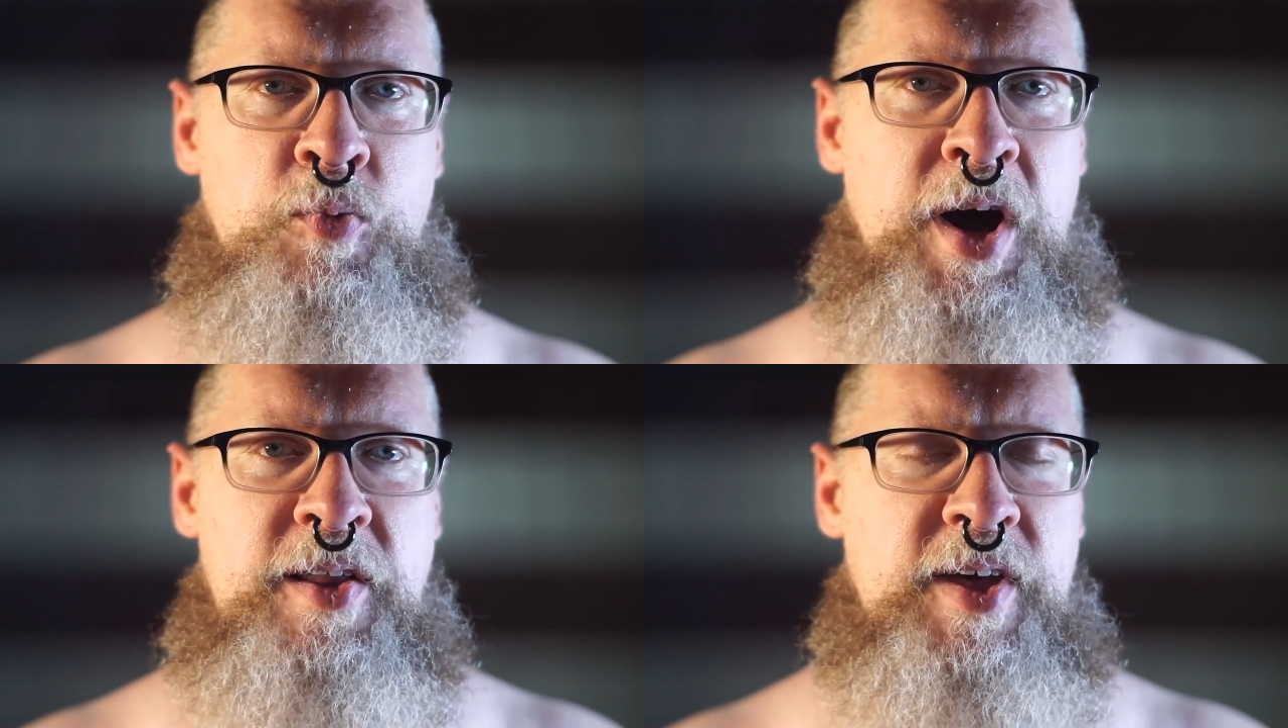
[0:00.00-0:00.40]

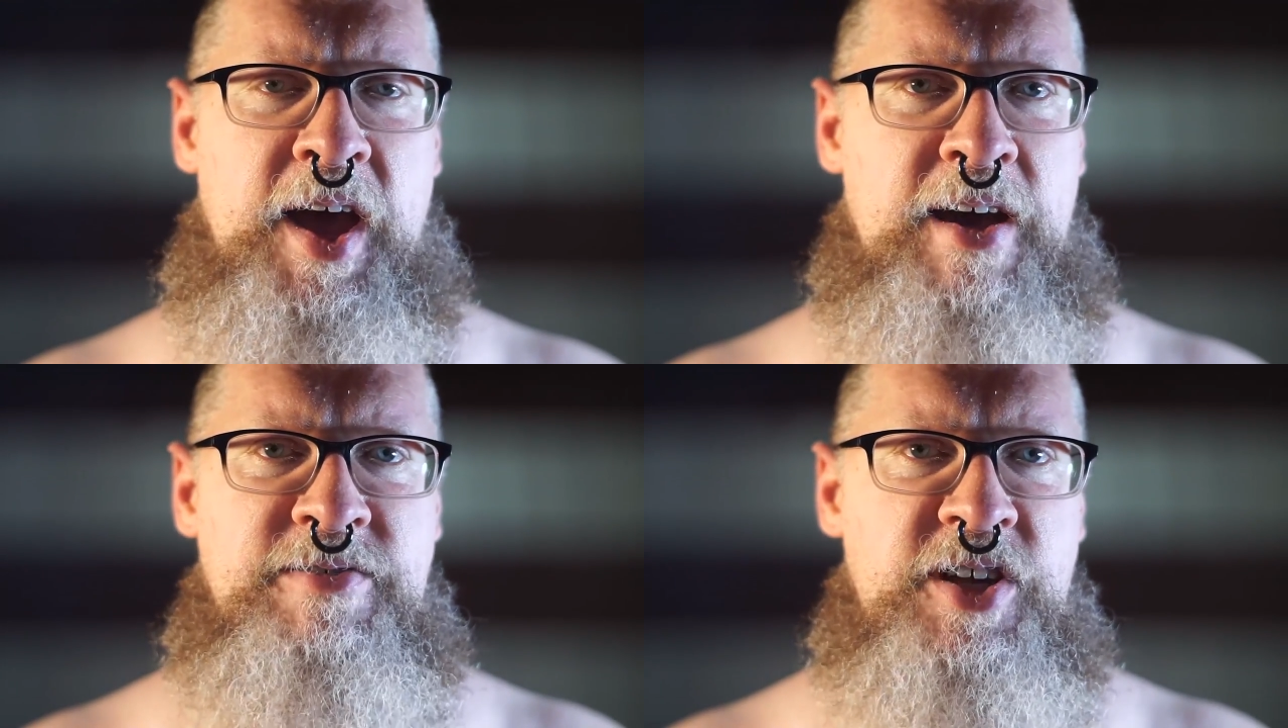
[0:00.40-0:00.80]
Why do they
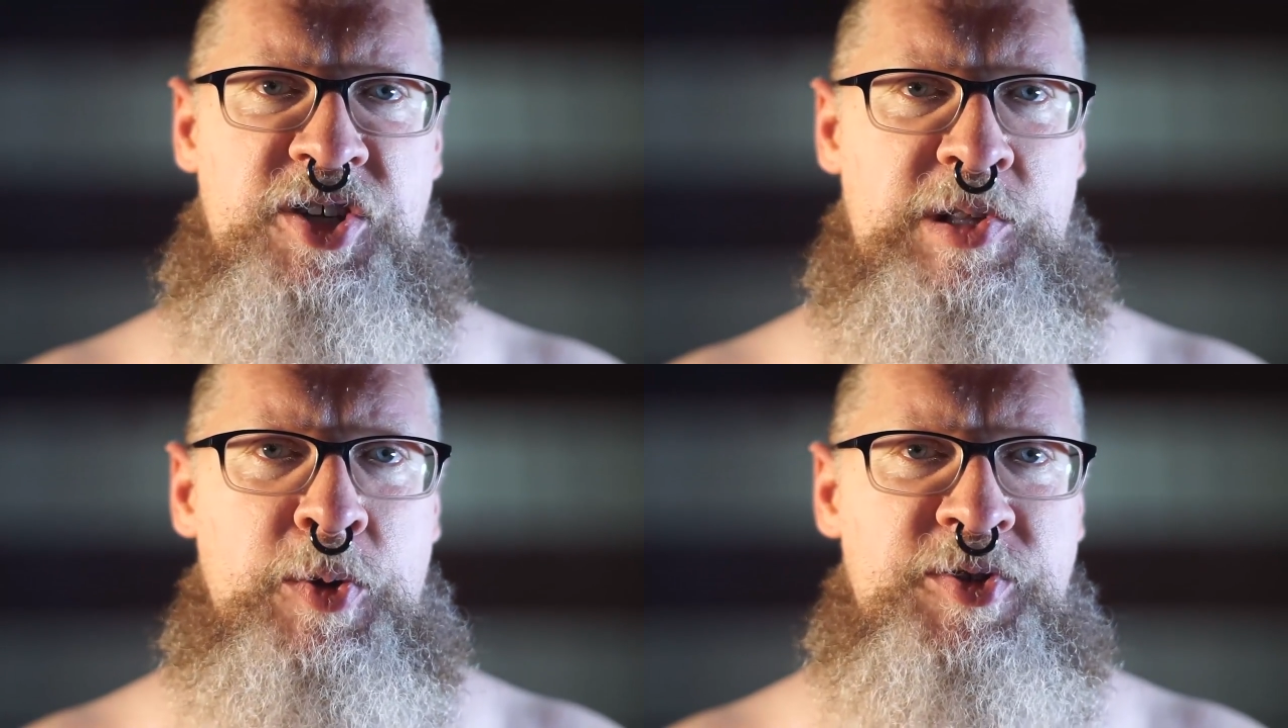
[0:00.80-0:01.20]
have such
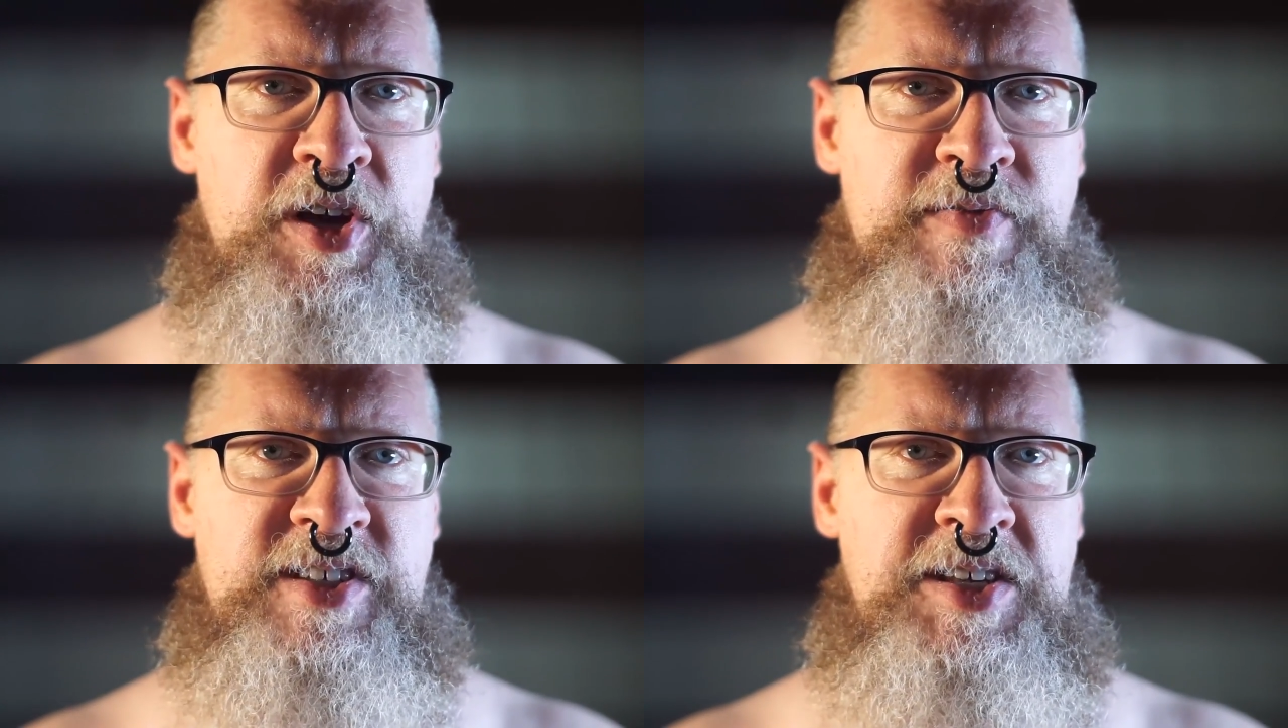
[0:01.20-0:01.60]
a low
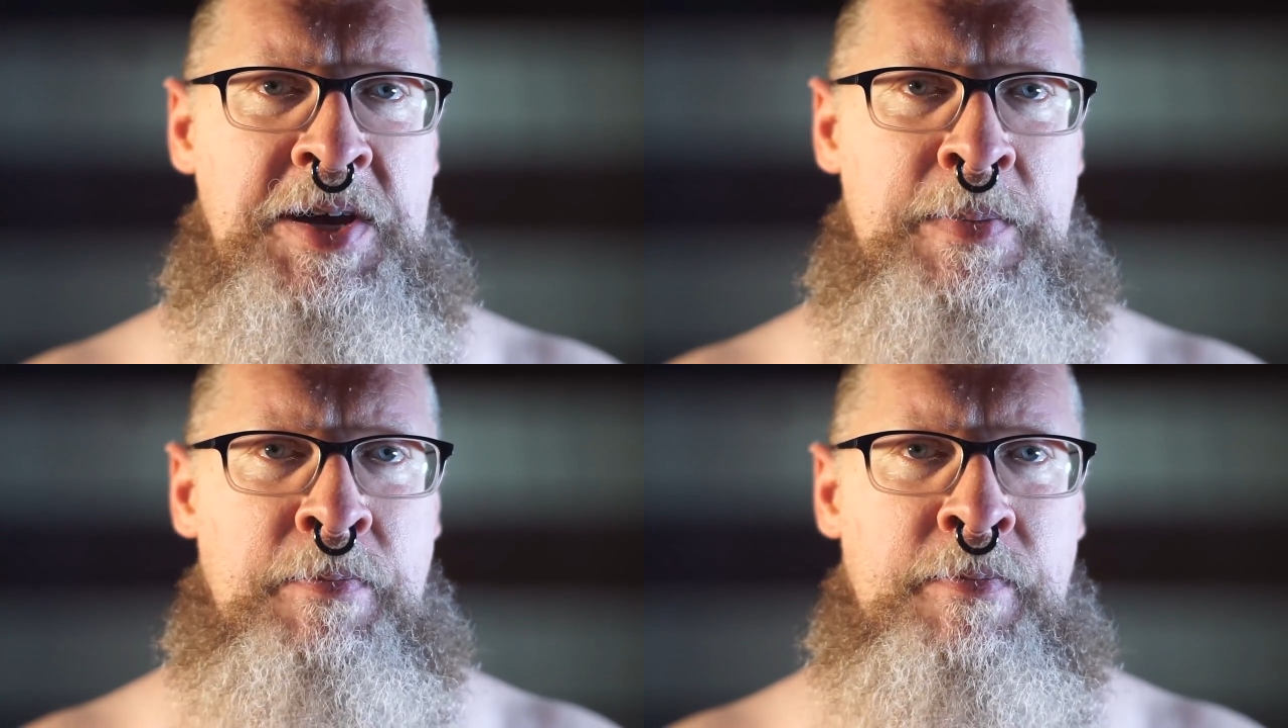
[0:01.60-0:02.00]
self
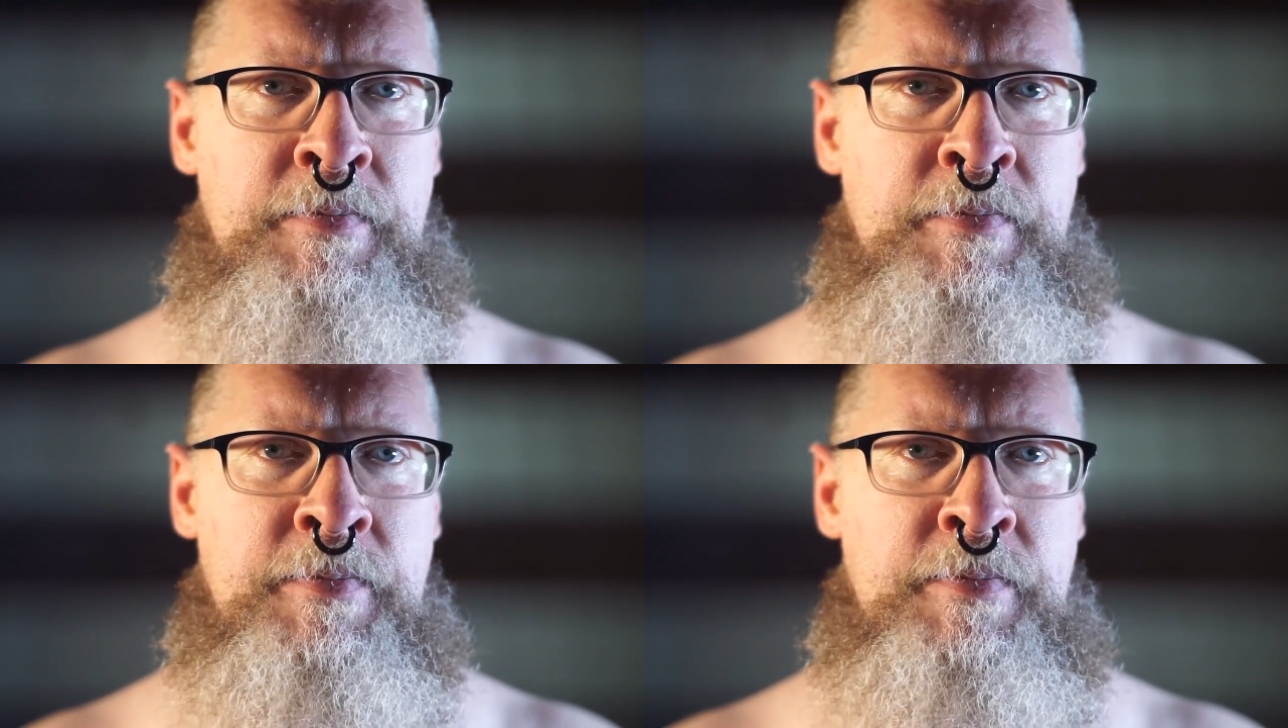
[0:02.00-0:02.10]
esteem?